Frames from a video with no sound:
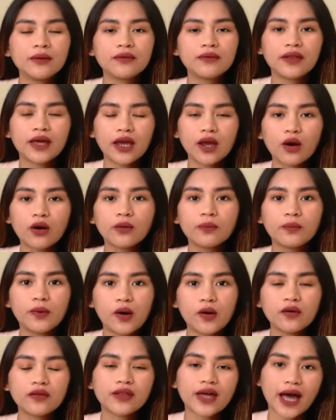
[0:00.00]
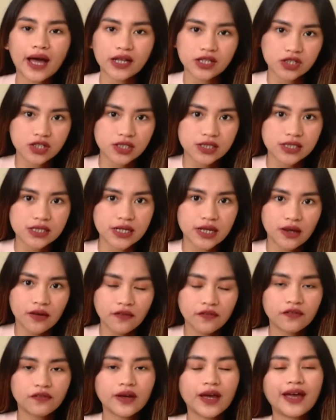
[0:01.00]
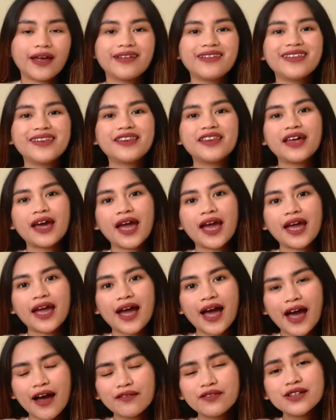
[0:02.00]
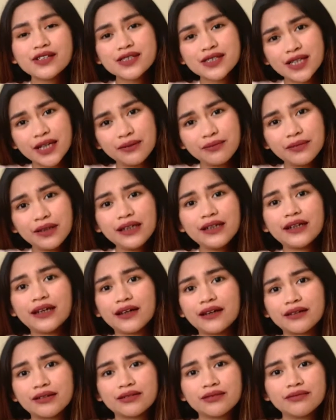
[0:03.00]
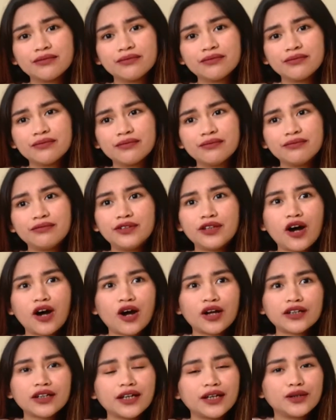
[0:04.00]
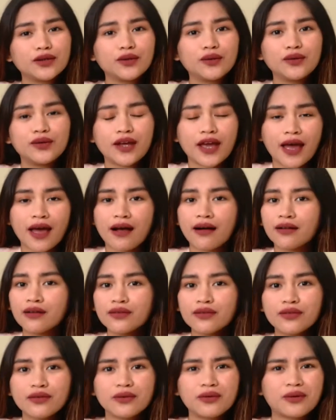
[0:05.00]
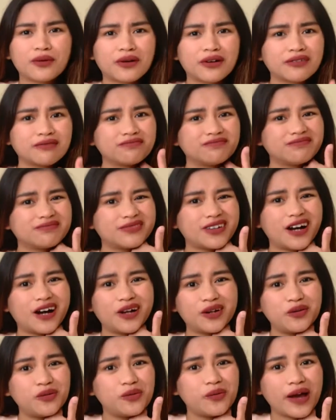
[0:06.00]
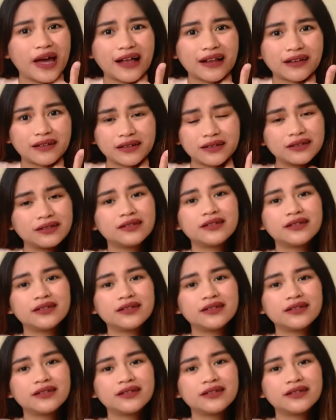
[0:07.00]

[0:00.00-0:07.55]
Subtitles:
They are both adjective and they have the same meaning. Not in good health or unwell.